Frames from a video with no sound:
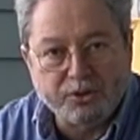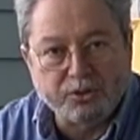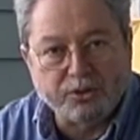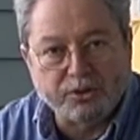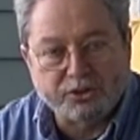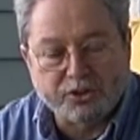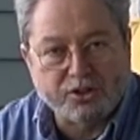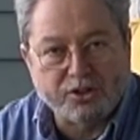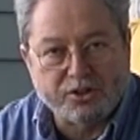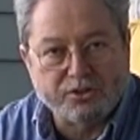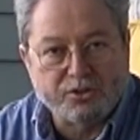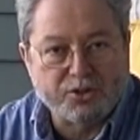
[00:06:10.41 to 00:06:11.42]
You could, just
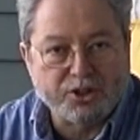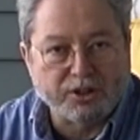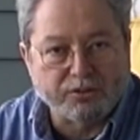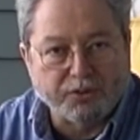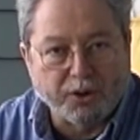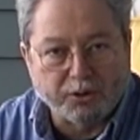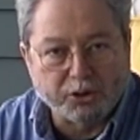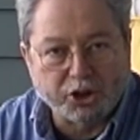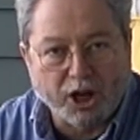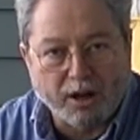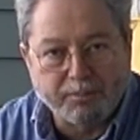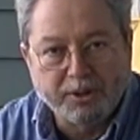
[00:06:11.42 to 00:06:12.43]
as you see in
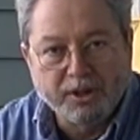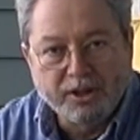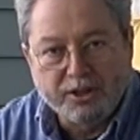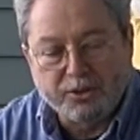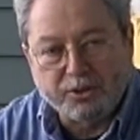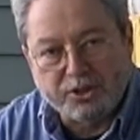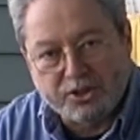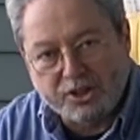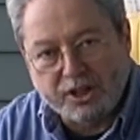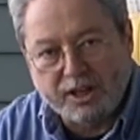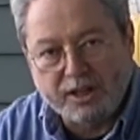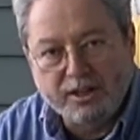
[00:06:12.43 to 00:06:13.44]
Photoshop, you can
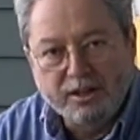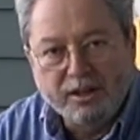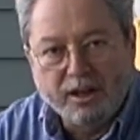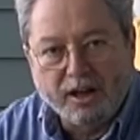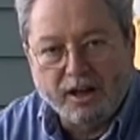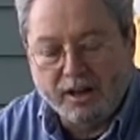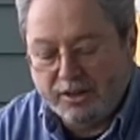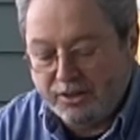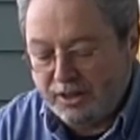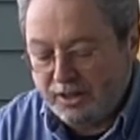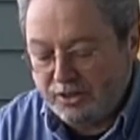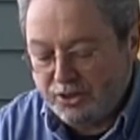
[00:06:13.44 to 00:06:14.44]
see uh,
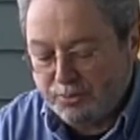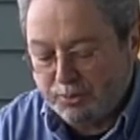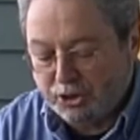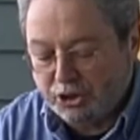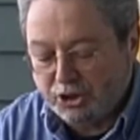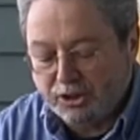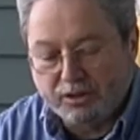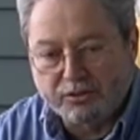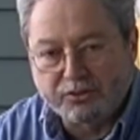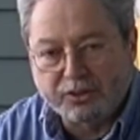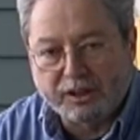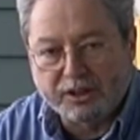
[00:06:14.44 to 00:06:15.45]
the dispersion
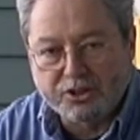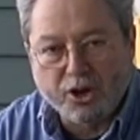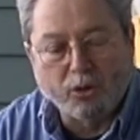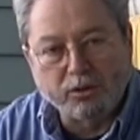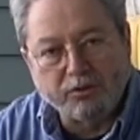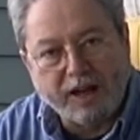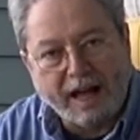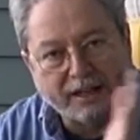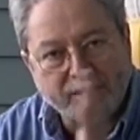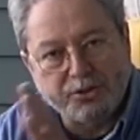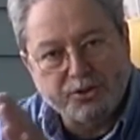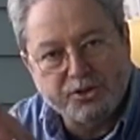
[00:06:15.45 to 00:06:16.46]
of uh, tonal
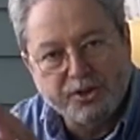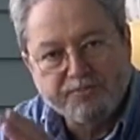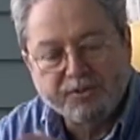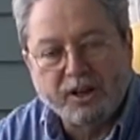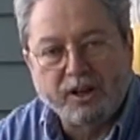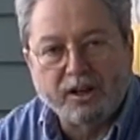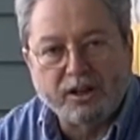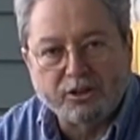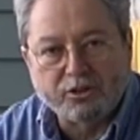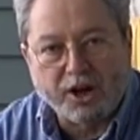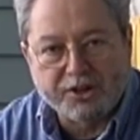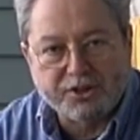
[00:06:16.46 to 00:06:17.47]
values uh,
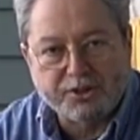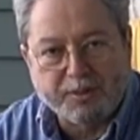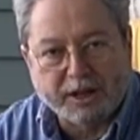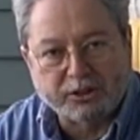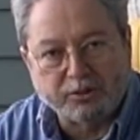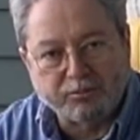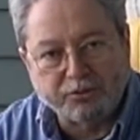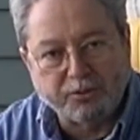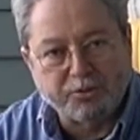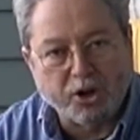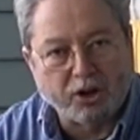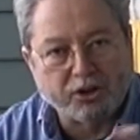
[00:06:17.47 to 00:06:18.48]
across the spectrum
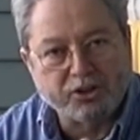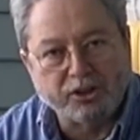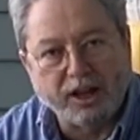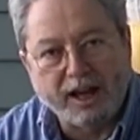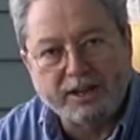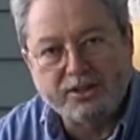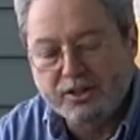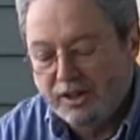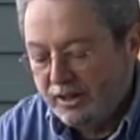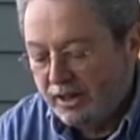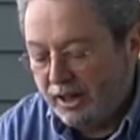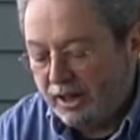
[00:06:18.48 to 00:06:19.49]
from dark to light,
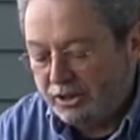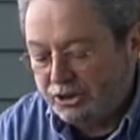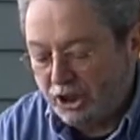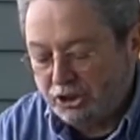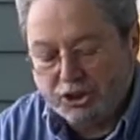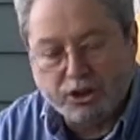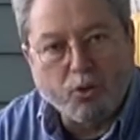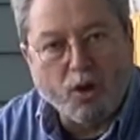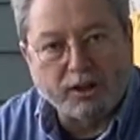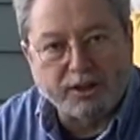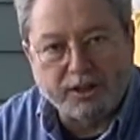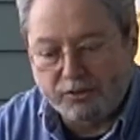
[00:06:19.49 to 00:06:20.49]
uh, judge the
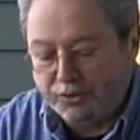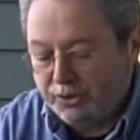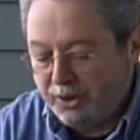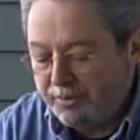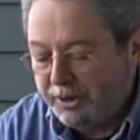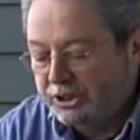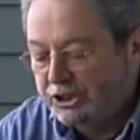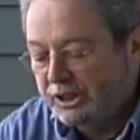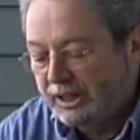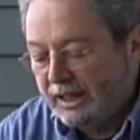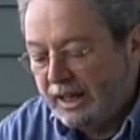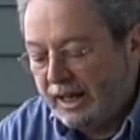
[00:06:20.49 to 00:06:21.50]
quality of your image,
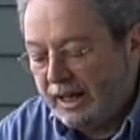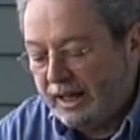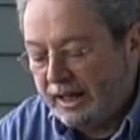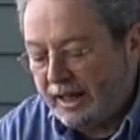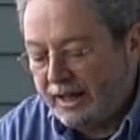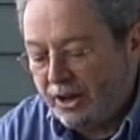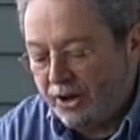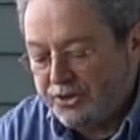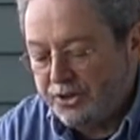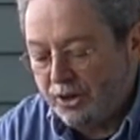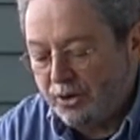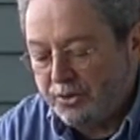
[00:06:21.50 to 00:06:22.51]
uh, and
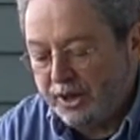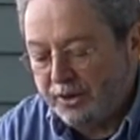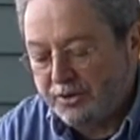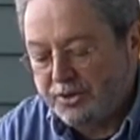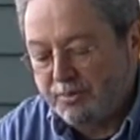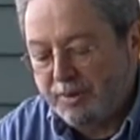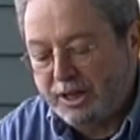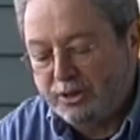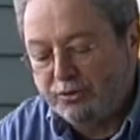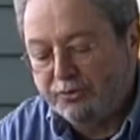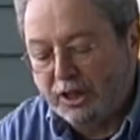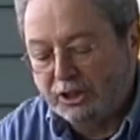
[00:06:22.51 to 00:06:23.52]
also there is a
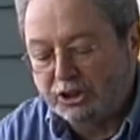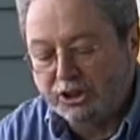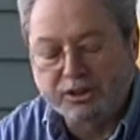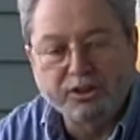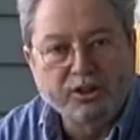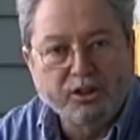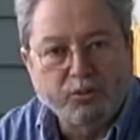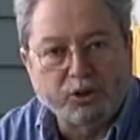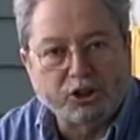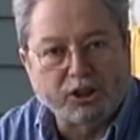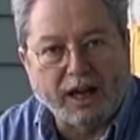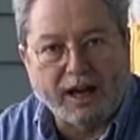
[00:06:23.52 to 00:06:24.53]
menu function
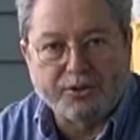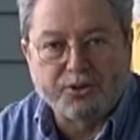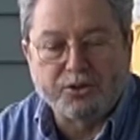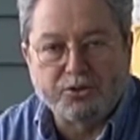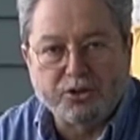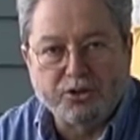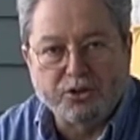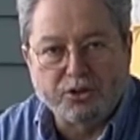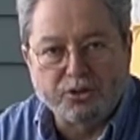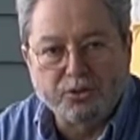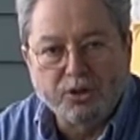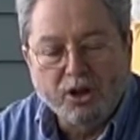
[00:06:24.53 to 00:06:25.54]
which allows you to
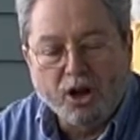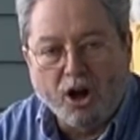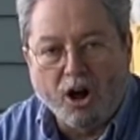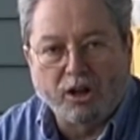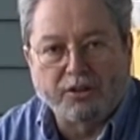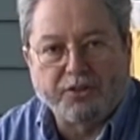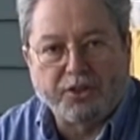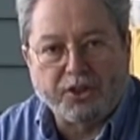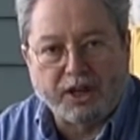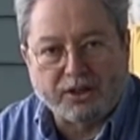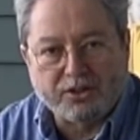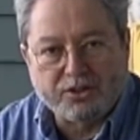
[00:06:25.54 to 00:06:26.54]
do all of the
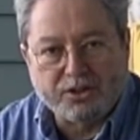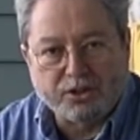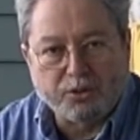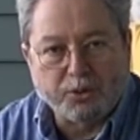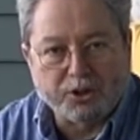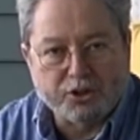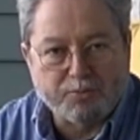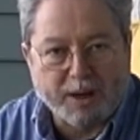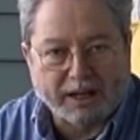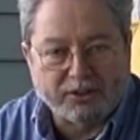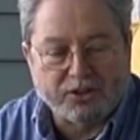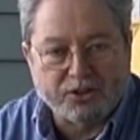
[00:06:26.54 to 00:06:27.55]
things that you would
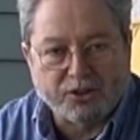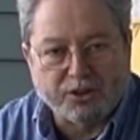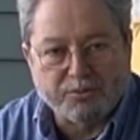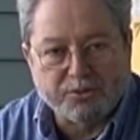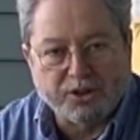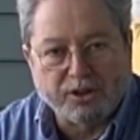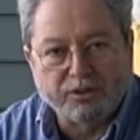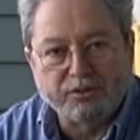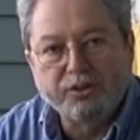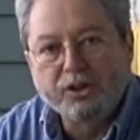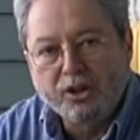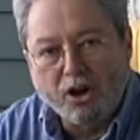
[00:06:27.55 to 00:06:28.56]
expect in terms of
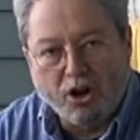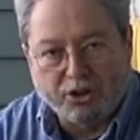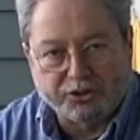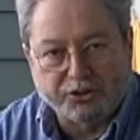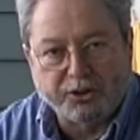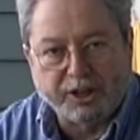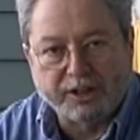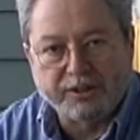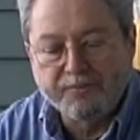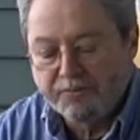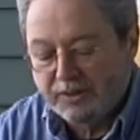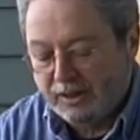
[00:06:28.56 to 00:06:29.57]

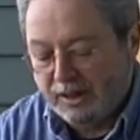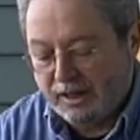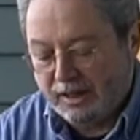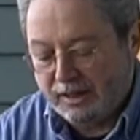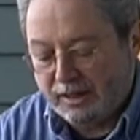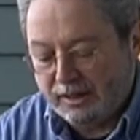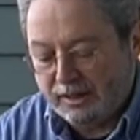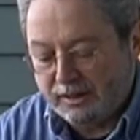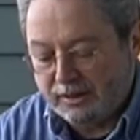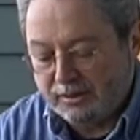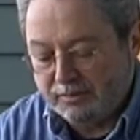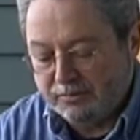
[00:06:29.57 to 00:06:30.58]
altering
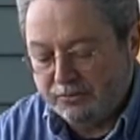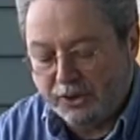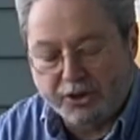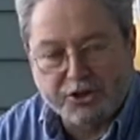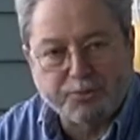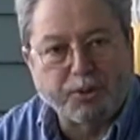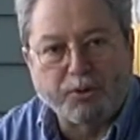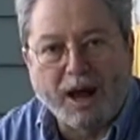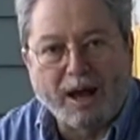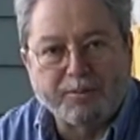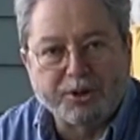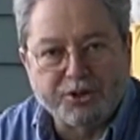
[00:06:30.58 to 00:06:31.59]
um, various
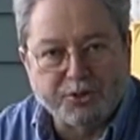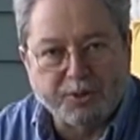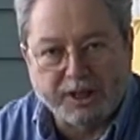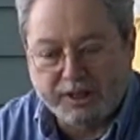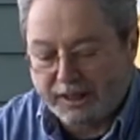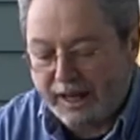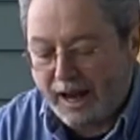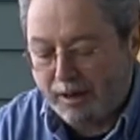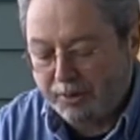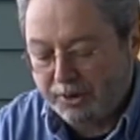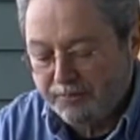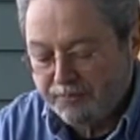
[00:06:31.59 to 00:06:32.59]
parameters within the
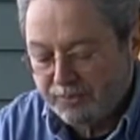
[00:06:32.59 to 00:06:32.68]
camera.